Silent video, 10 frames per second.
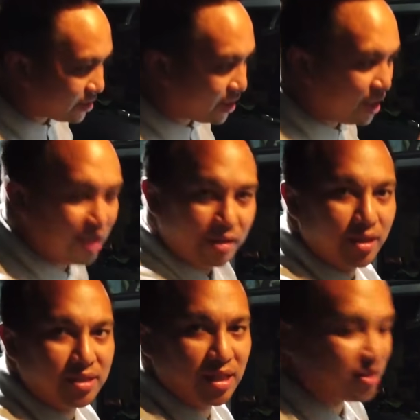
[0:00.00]
got the key.
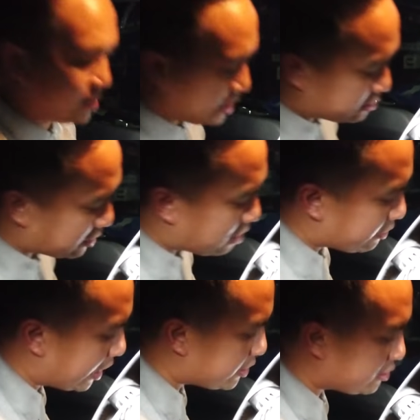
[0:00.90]
This is the
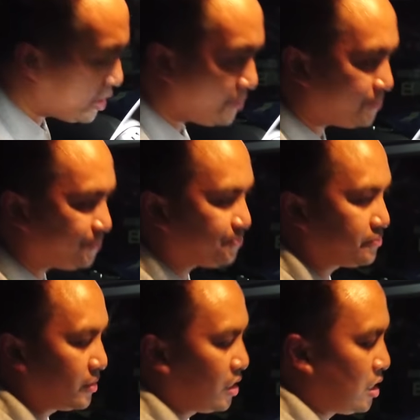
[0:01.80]
growl head unit.
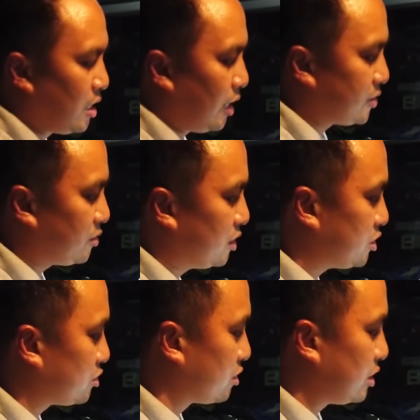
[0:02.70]
As soon
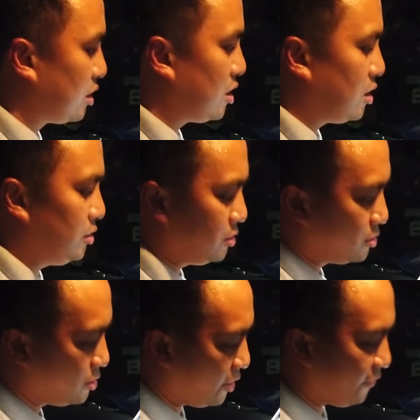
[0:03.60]
as you turn it on,
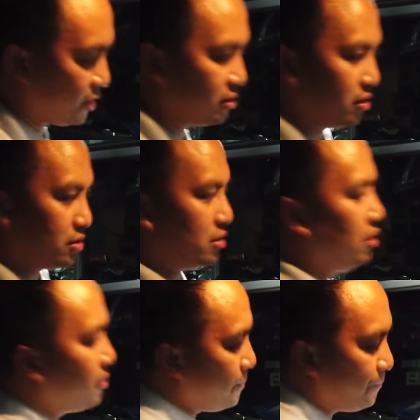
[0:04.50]
if I know,
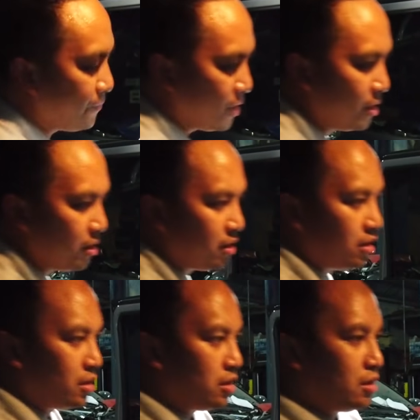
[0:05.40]
ooh.
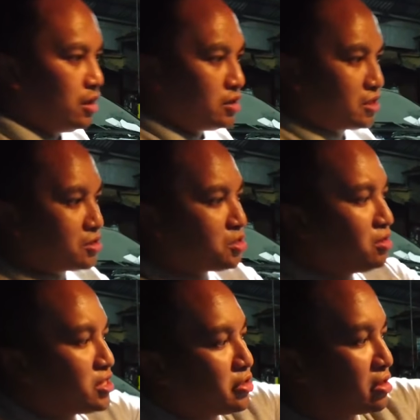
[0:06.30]
So as
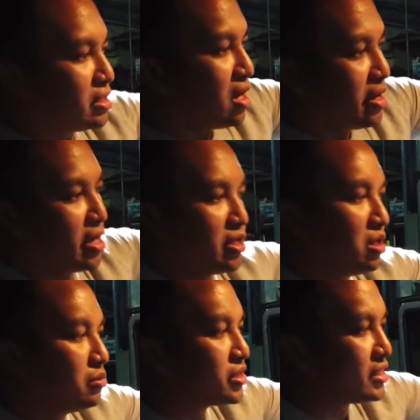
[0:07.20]
soon as you turn it on,
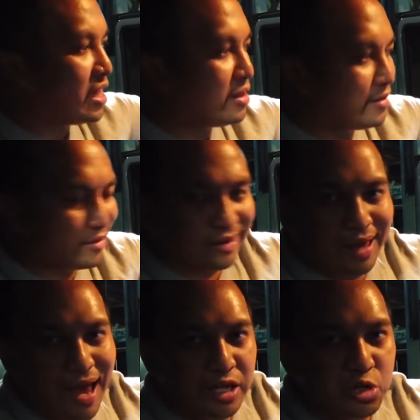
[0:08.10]
you will see that
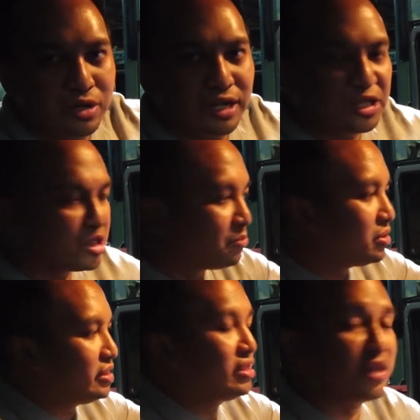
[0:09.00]
the head unit is
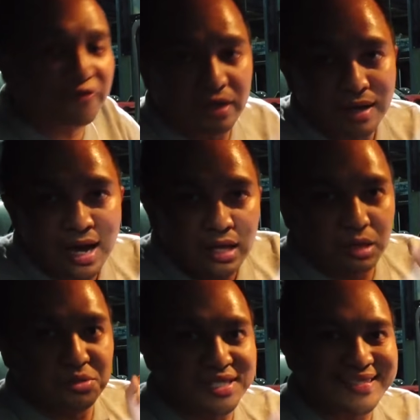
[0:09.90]
completely different.
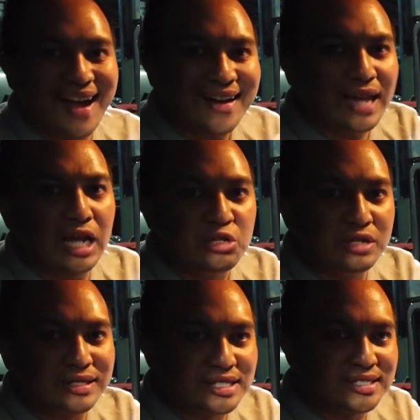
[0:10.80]
Now the stock head
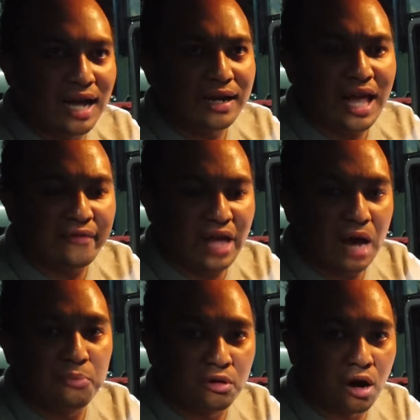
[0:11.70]
unit does not have
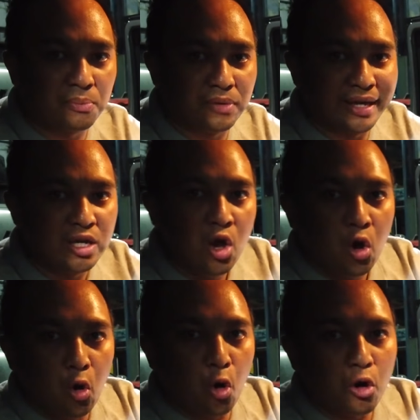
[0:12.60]
Apple CarPlay
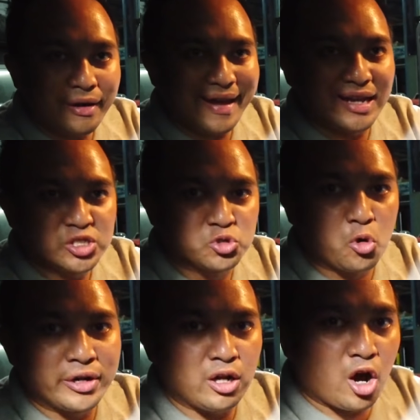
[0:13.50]
or
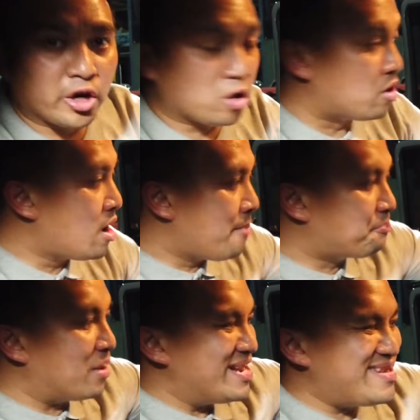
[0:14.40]
Android Auto,
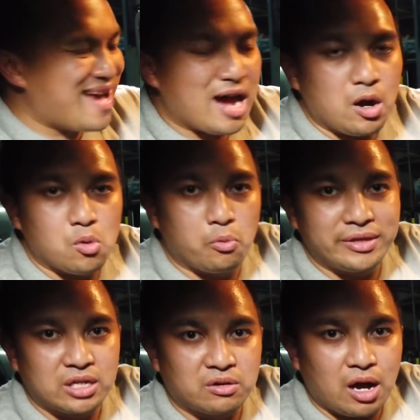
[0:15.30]
but now
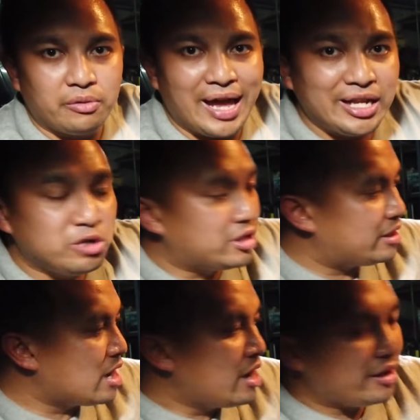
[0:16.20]
with the growl head
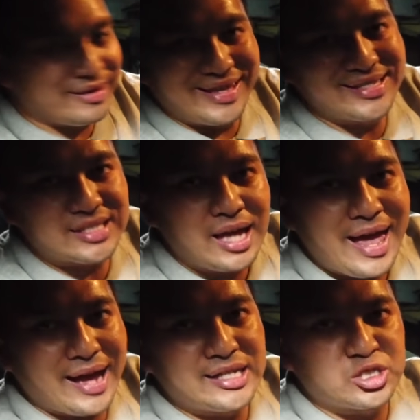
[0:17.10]
unit, this
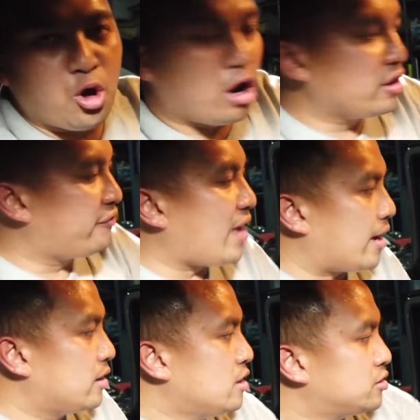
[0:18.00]
has all of
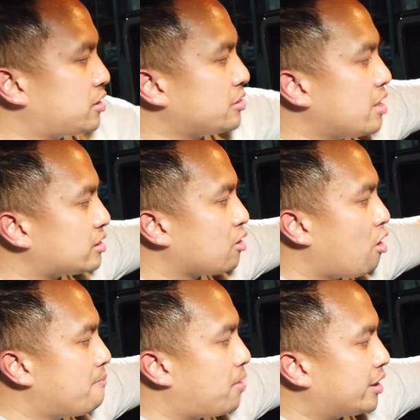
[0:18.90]
that. So you hit the
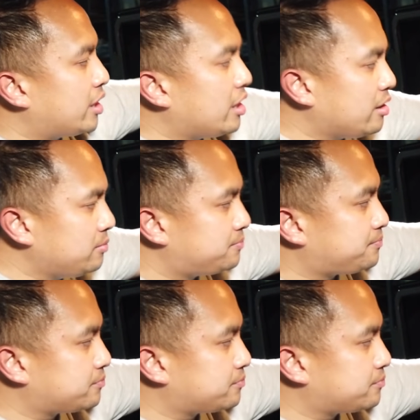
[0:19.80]
home button here,